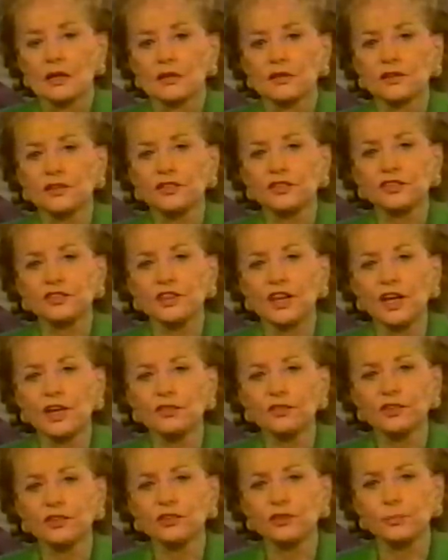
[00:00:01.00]
The savage
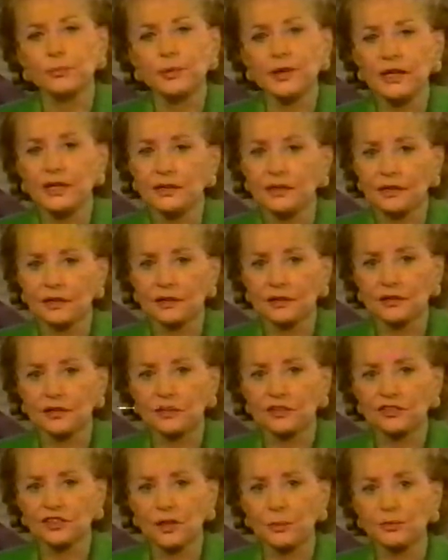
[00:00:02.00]
beating and the
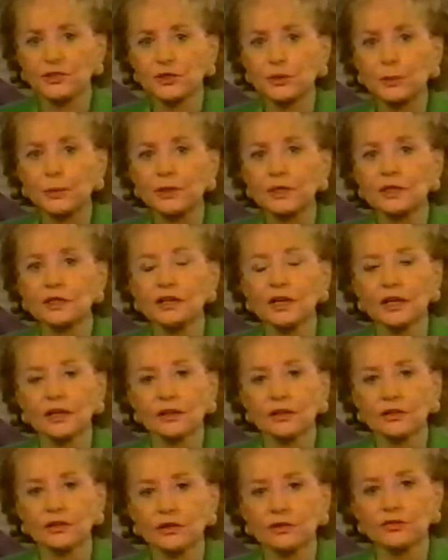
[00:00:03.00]
subsequent
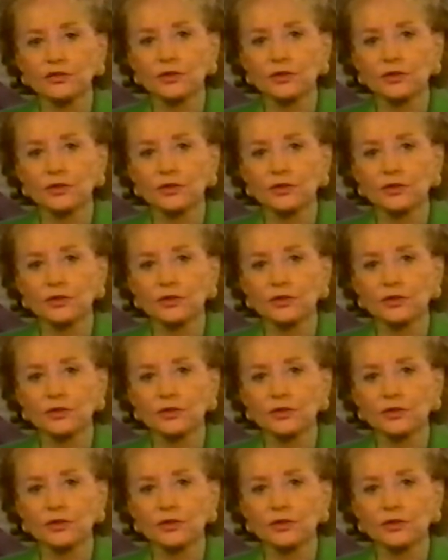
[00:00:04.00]
death of